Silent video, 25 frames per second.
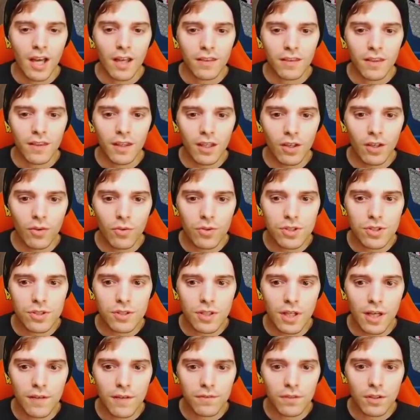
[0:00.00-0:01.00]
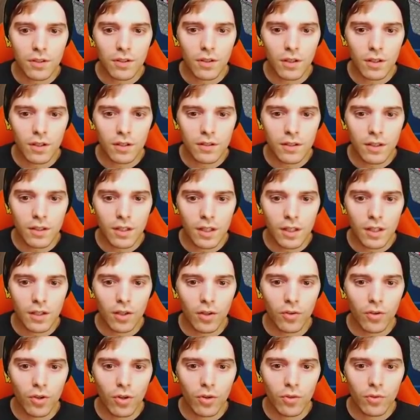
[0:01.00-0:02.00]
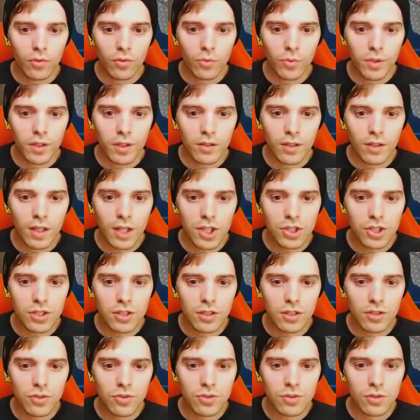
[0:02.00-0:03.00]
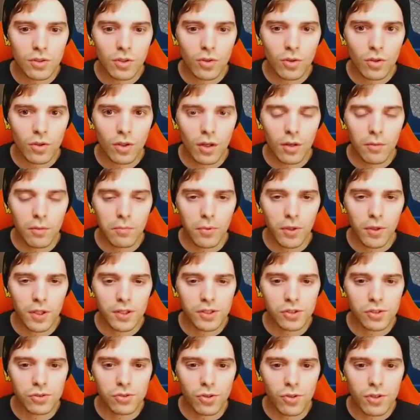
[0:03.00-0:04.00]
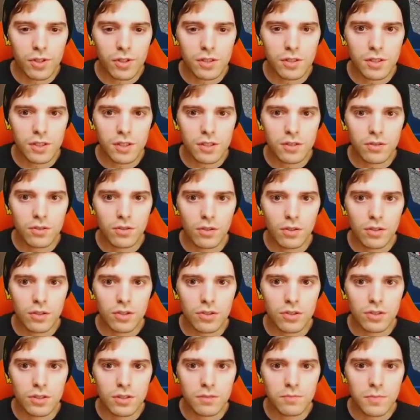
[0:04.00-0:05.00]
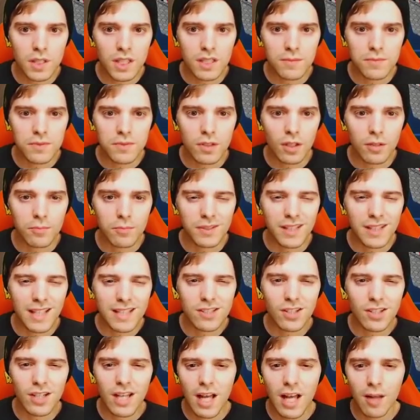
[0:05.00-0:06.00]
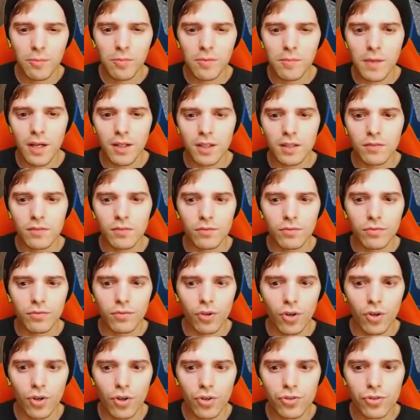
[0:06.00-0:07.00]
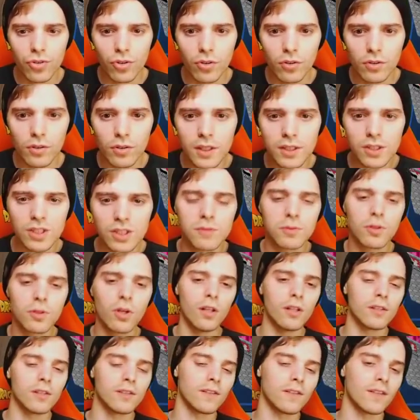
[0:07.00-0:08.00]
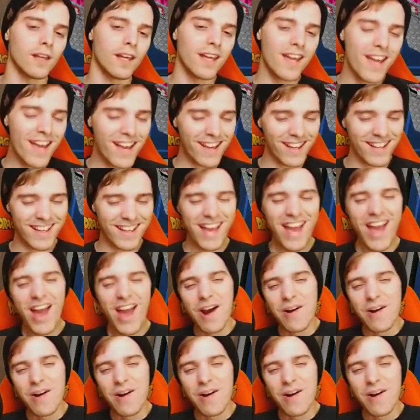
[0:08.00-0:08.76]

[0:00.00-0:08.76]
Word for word: think we're just gonna have to call it a day, although we could actually use Boss's Orders this turn to just make him stuck, but that's gonna help him out even further, so let's just call it a day.